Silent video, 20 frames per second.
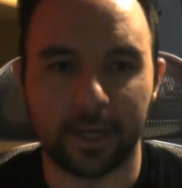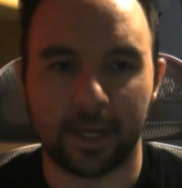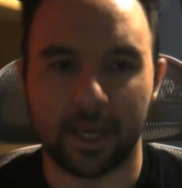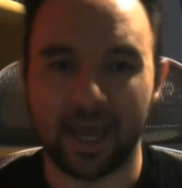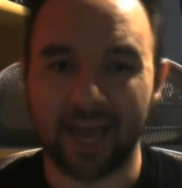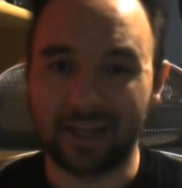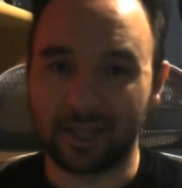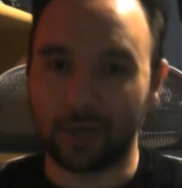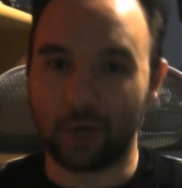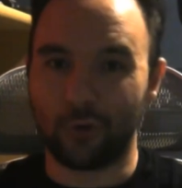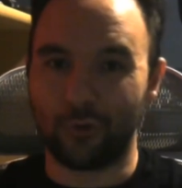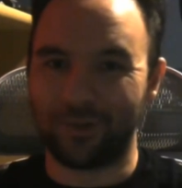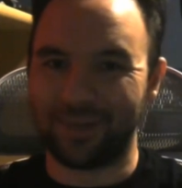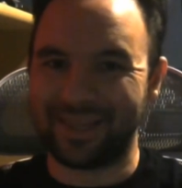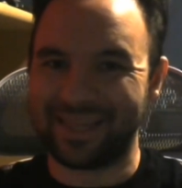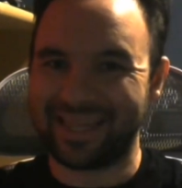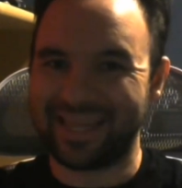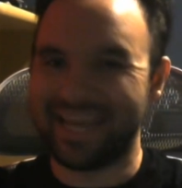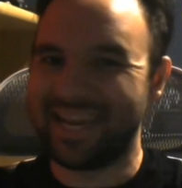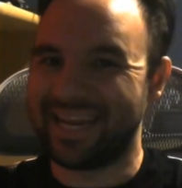Hello,
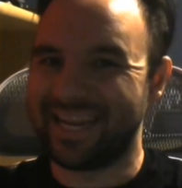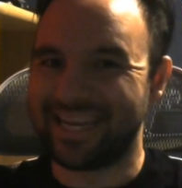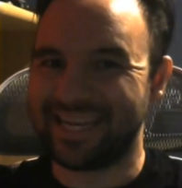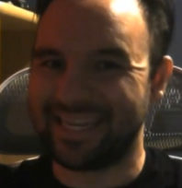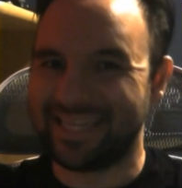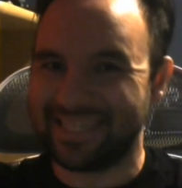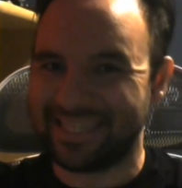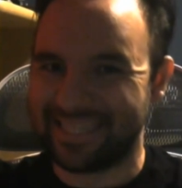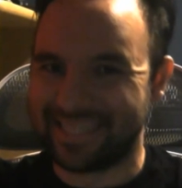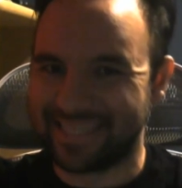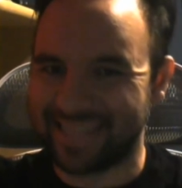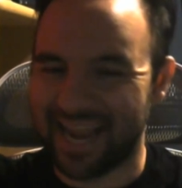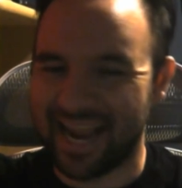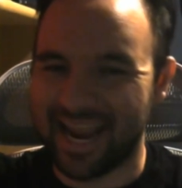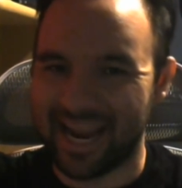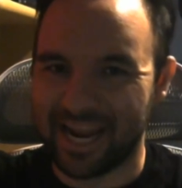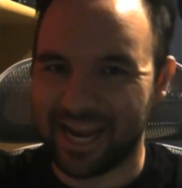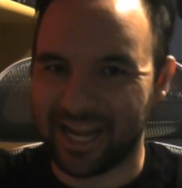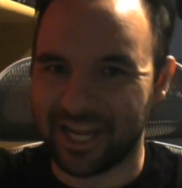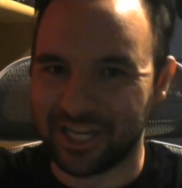ladies
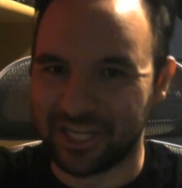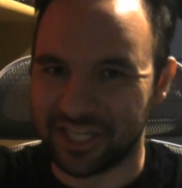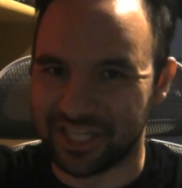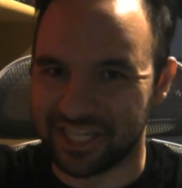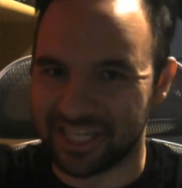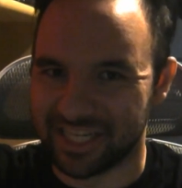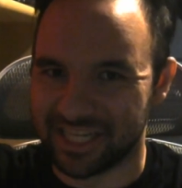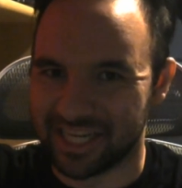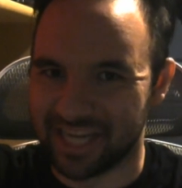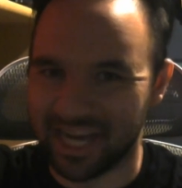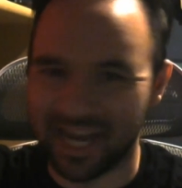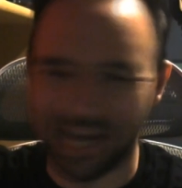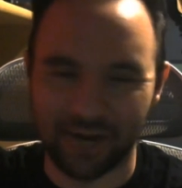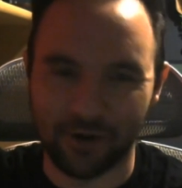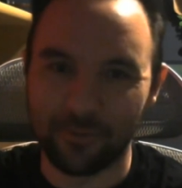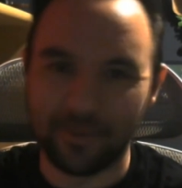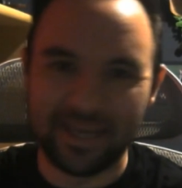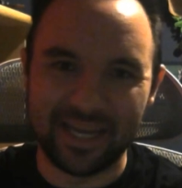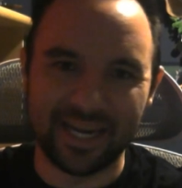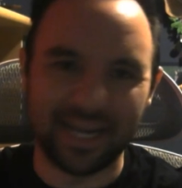and
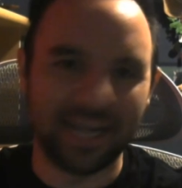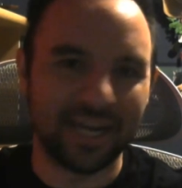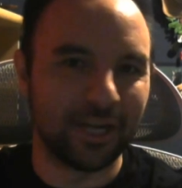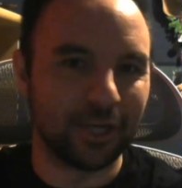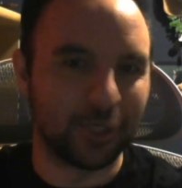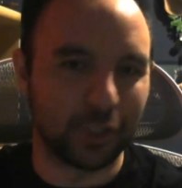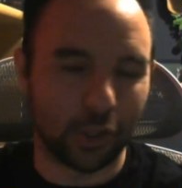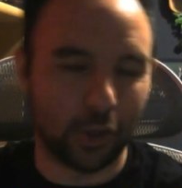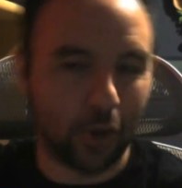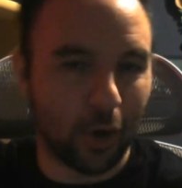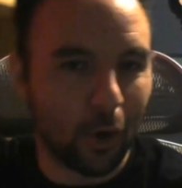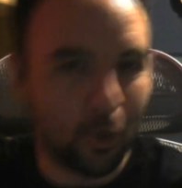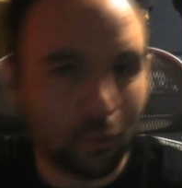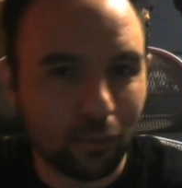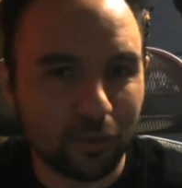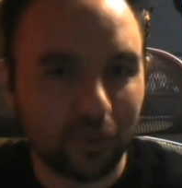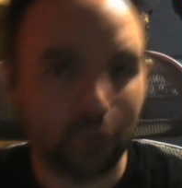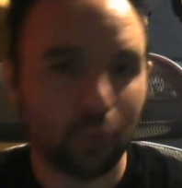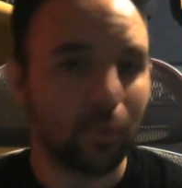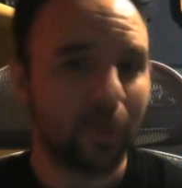gentlemen. It is your
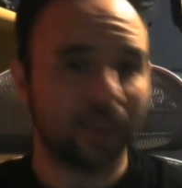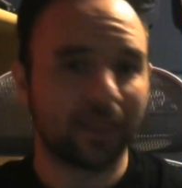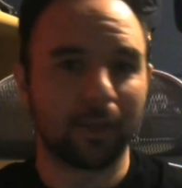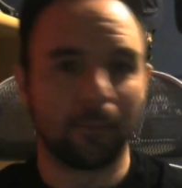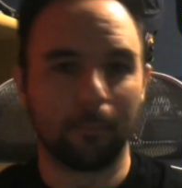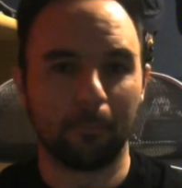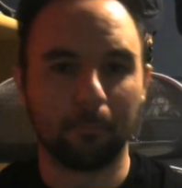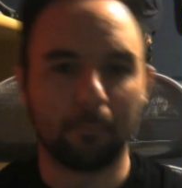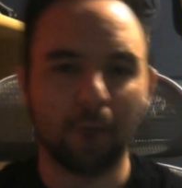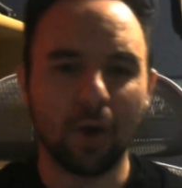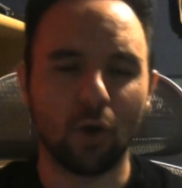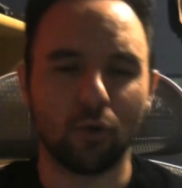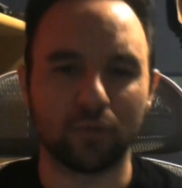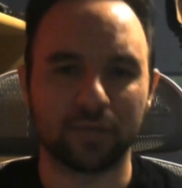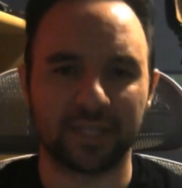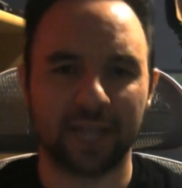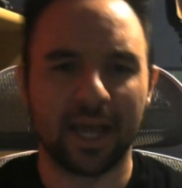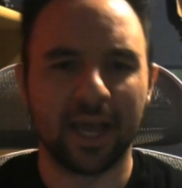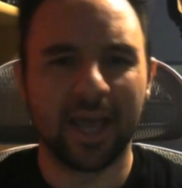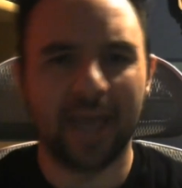host with the
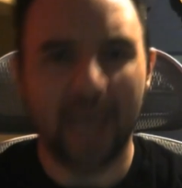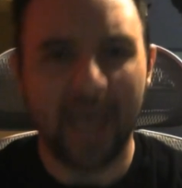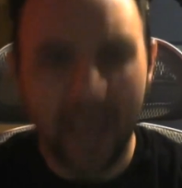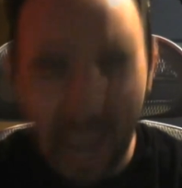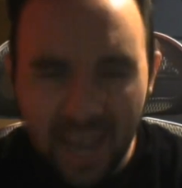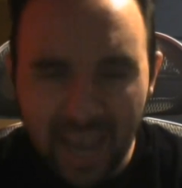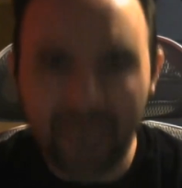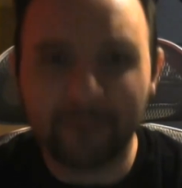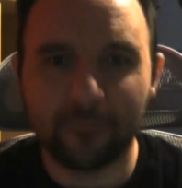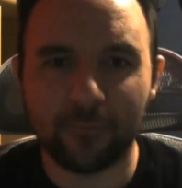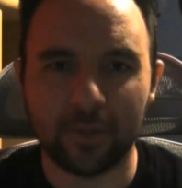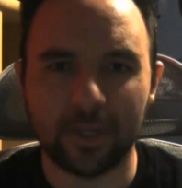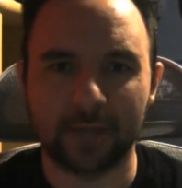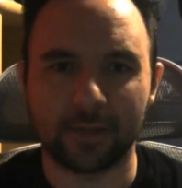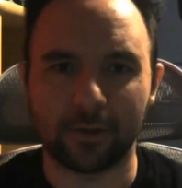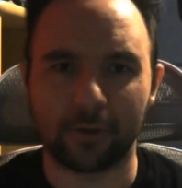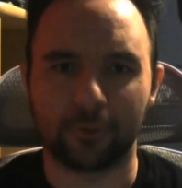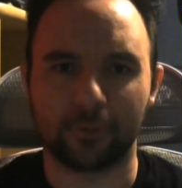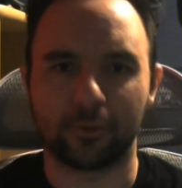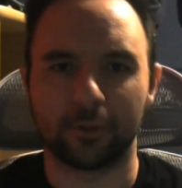most, Avery
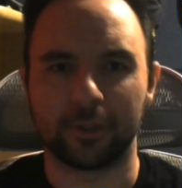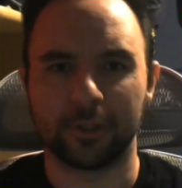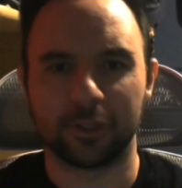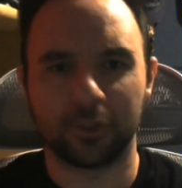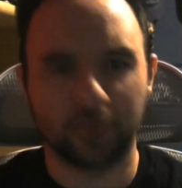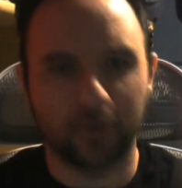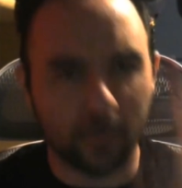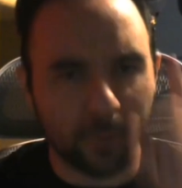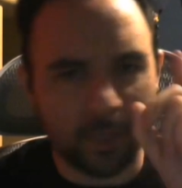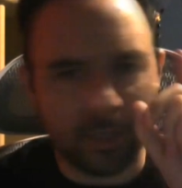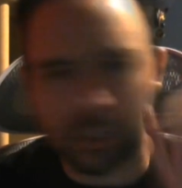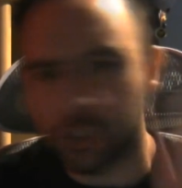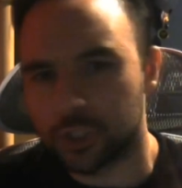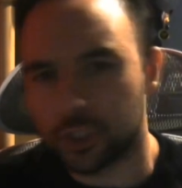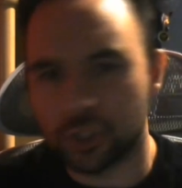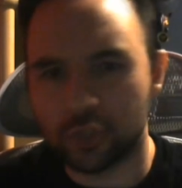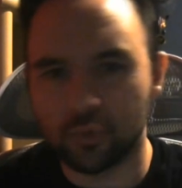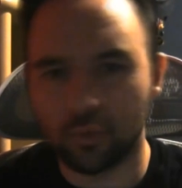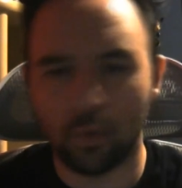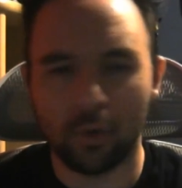LR32 here, and
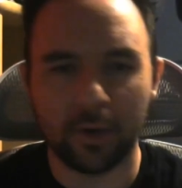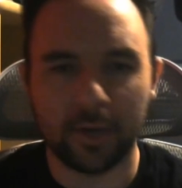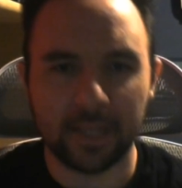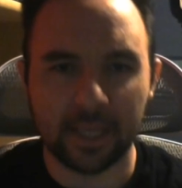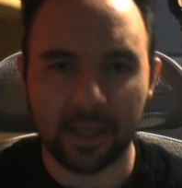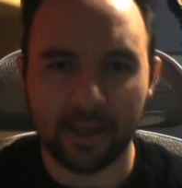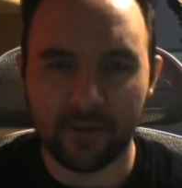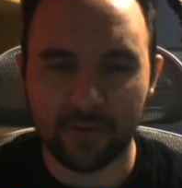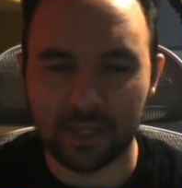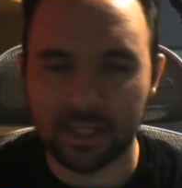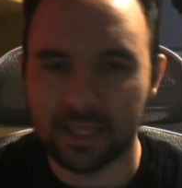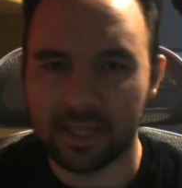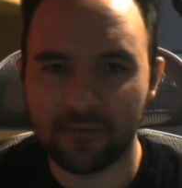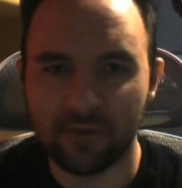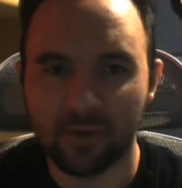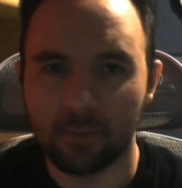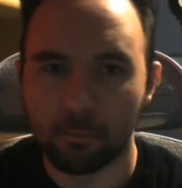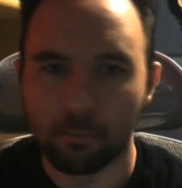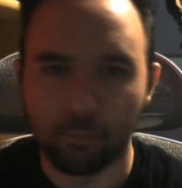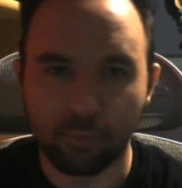destroy the ever
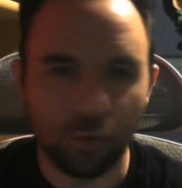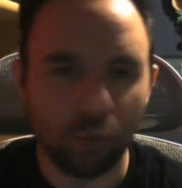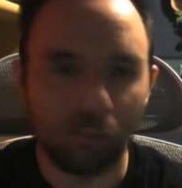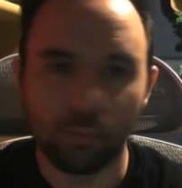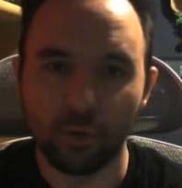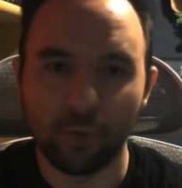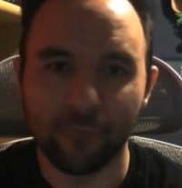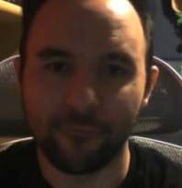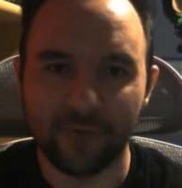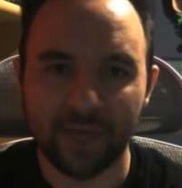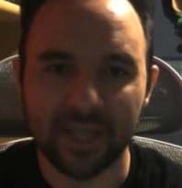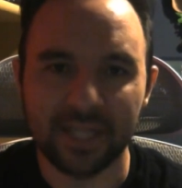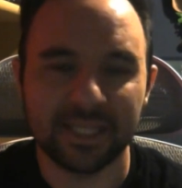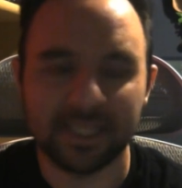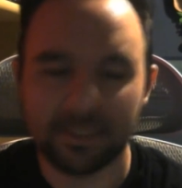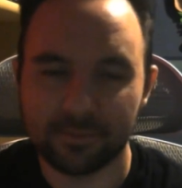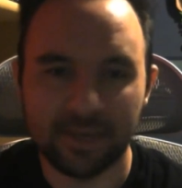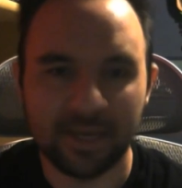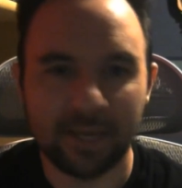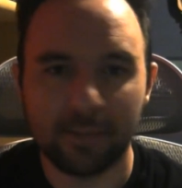living Boo Boo Fiend
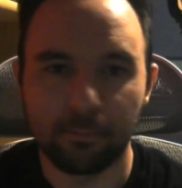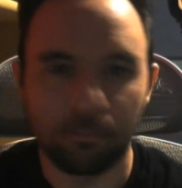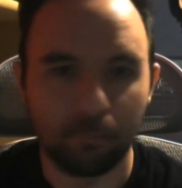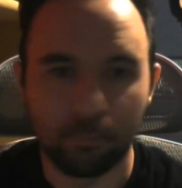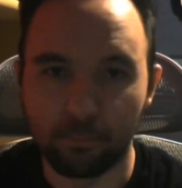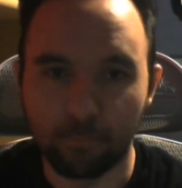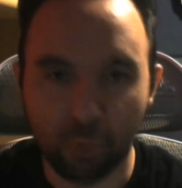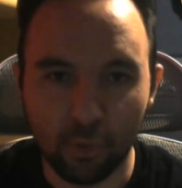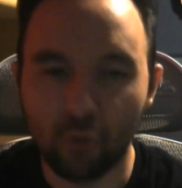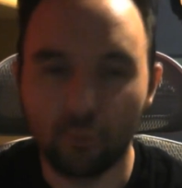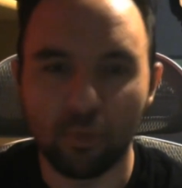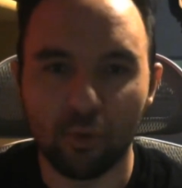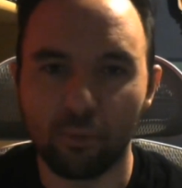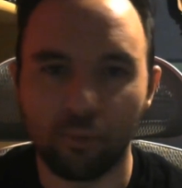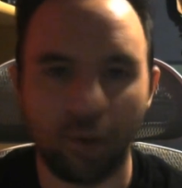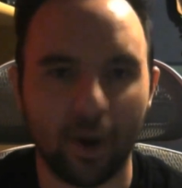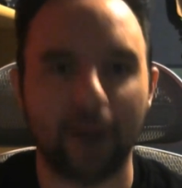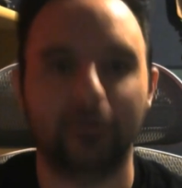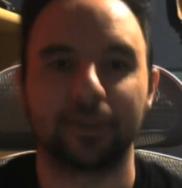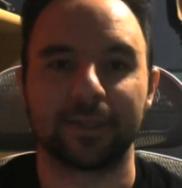Smith, Boo Boo
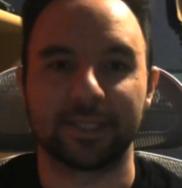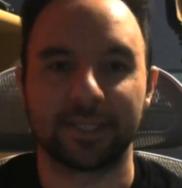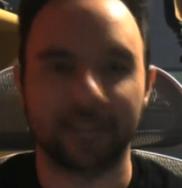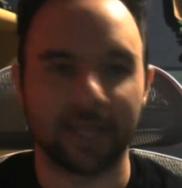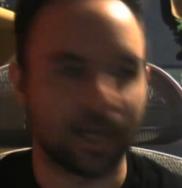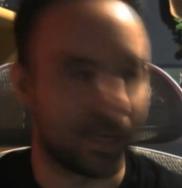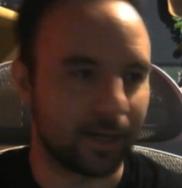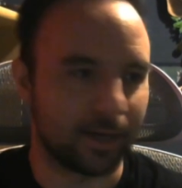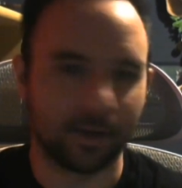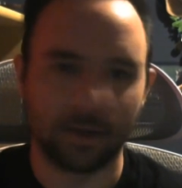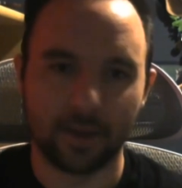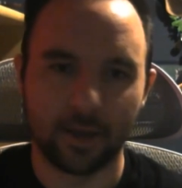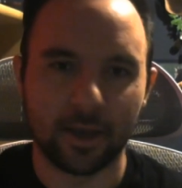Brownstein.